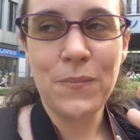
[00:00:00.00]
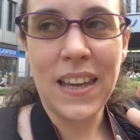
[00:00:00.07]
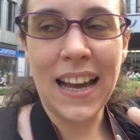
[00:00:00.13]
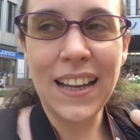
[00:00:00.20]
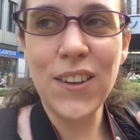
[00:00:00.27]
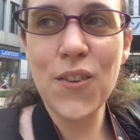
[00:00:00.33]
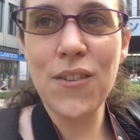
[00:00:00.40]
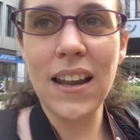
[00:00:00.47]

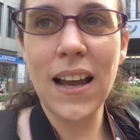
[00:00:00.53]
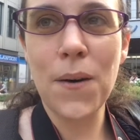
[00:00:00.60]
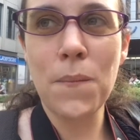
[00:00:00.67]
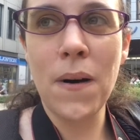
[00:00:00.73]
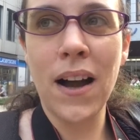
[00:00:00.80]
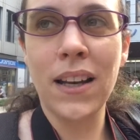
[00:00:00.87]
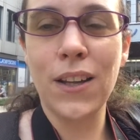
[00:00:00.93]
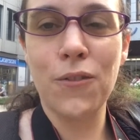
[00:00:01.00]
kind of like
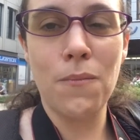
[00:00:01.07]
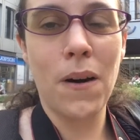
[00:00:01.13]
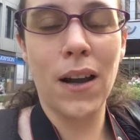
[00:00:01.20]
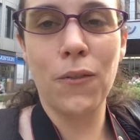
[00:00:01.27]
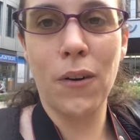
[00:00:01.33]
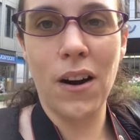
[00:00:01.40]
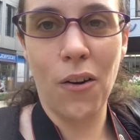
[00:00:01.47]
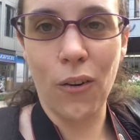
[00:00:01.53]
mine if
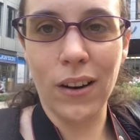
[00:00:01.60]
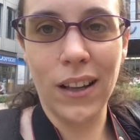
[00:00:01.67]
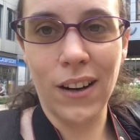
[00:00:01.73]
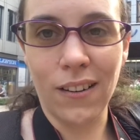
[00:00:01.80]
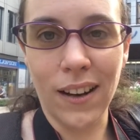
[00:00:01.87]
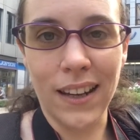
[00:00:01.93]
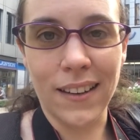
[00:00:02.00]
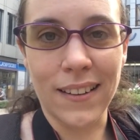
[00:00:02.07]
mine were only
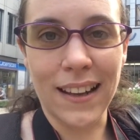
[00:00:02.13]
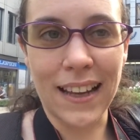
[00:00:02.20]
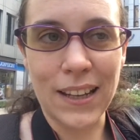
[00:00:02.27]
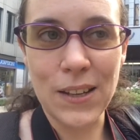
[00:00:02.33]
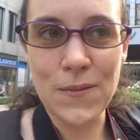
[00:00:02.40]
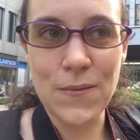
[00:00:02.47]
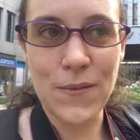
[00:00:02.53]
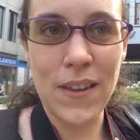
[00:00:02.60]
green, like
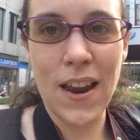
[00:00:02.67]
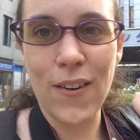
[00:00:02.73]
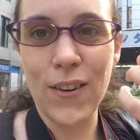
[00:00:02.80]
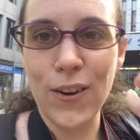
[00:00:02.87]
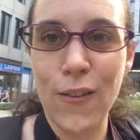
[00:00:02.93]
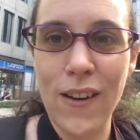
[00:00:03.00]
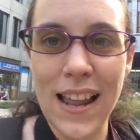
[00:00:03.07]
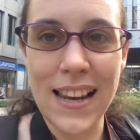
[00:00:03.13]

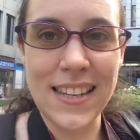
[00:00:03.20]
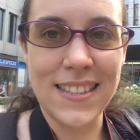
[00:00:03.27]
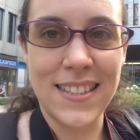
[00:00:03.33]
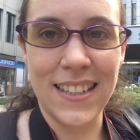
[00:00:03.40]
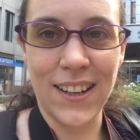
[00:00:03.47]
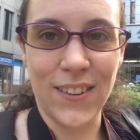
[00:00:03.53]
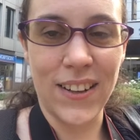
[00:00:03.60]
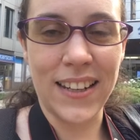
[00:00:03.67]
very
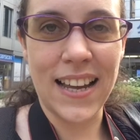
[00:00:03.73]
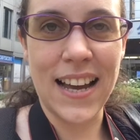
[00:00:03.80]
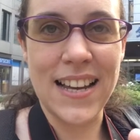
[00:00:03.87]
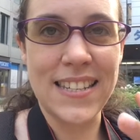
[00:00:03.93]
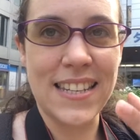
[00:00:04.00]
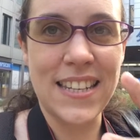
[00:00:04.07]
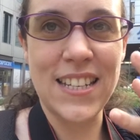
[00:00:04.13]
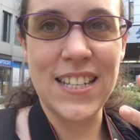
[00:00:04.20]
realistic green
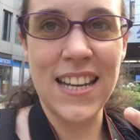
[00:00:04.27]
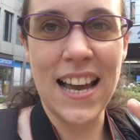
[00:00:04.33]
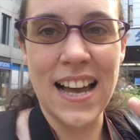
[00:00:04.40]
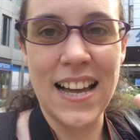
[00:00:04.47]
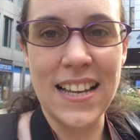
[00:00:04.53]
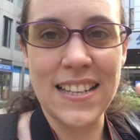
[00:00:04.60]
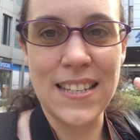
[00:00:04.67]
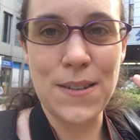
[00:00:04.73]
eyes. And she
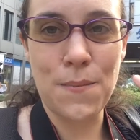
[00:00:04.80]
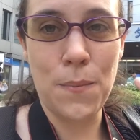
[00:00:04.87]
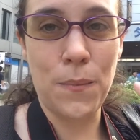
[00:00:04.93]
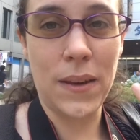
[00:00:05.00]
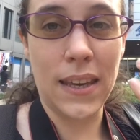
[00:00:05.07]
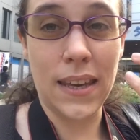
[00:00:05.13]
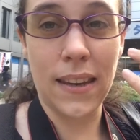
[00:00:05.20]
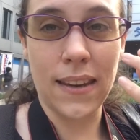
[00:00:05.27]
has
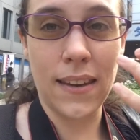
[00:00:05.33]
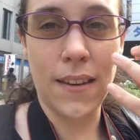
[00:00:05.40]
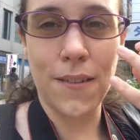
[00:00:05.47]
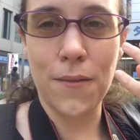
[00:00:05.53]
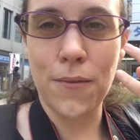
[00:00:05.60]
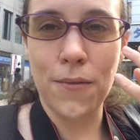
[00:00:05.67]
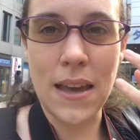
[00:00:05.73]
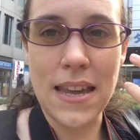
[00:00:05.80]
pink
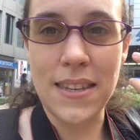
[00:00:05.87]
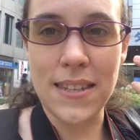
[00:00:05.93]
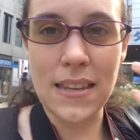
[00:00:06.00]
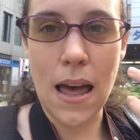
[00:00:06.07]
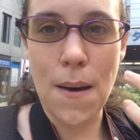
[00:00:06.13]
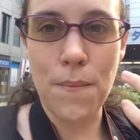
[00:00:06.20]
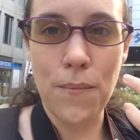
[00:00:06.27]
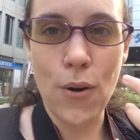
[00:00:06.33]
face
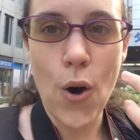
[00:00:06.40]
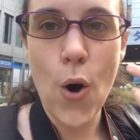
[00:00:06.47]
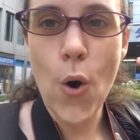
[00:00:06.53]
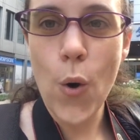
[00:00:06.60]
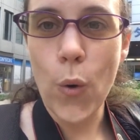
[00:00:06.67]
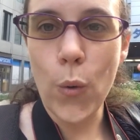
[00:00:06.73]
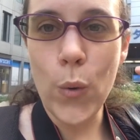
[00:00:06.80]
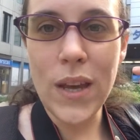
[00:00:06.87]
up
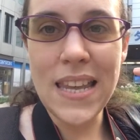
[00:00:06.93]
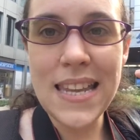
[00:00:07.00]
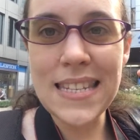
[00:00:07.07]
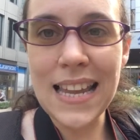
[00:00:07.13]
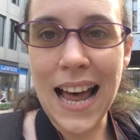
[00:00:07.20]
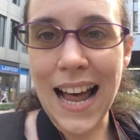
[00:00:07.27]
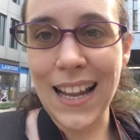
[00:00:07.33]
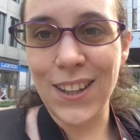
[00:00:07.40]

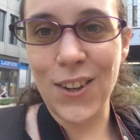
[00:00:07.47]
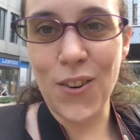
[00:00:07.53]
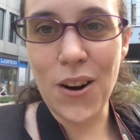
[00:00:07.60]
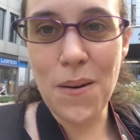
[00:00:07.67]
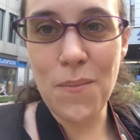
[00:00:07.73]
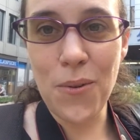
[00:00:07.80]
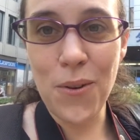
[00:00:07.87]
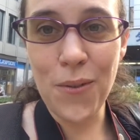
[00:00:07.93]
with
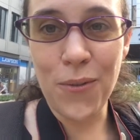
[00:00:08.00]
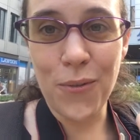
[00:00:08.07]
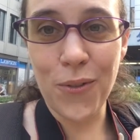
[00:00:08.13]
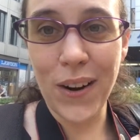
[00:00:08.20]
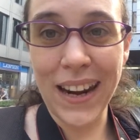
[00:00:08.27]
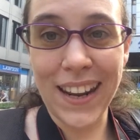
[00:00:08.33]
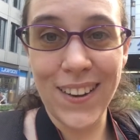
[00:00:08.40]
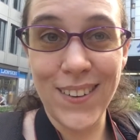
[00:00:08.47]
adorable
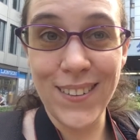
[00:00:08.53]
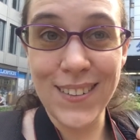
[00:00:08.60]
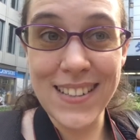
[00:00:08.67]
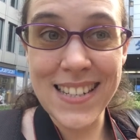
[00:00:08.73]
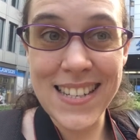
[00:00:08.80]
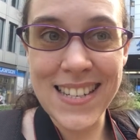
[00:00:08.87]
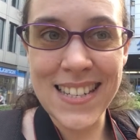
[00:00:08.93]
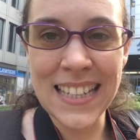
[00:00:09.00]

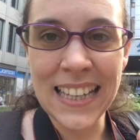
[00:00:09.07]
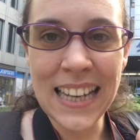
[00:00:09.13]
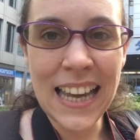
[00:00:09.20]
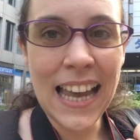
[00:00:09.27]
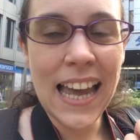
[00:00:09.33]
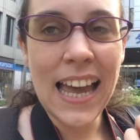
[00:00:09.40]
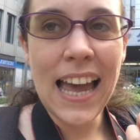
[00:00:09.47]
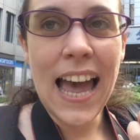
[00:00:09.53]
freckles,
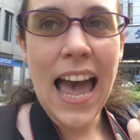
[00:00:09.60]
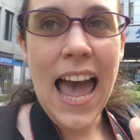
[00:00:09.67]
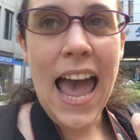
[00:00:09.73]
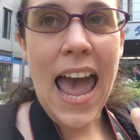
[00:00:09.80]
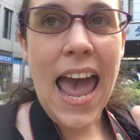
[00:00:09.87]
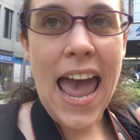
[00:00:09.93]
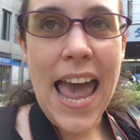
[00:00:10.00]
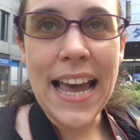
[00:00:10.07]

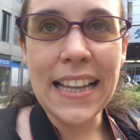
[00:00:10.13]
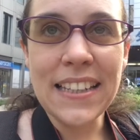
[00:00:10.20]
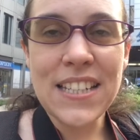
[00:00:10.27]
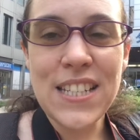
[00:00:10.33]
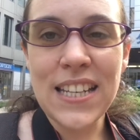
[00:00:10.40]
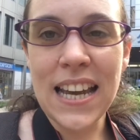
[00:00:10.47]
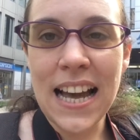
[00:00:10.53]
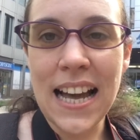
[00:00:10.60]
and
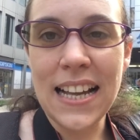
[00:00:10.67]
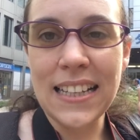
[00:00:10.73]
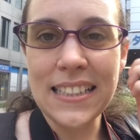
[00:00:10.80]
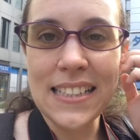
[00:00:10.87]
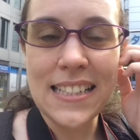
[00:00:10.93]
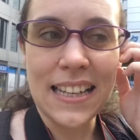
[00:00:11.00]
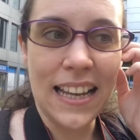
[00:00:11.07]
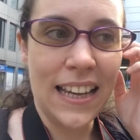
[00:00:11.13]
she
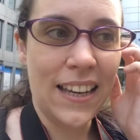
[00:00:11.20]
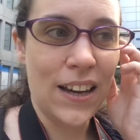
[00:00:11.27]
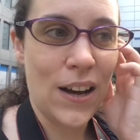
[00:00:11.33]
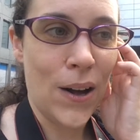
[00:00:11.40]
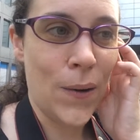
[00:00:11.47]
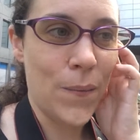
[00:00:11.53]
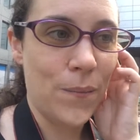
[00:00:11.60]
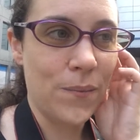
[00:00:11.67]
has like
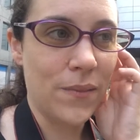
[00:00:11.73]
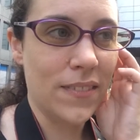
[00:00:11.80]
a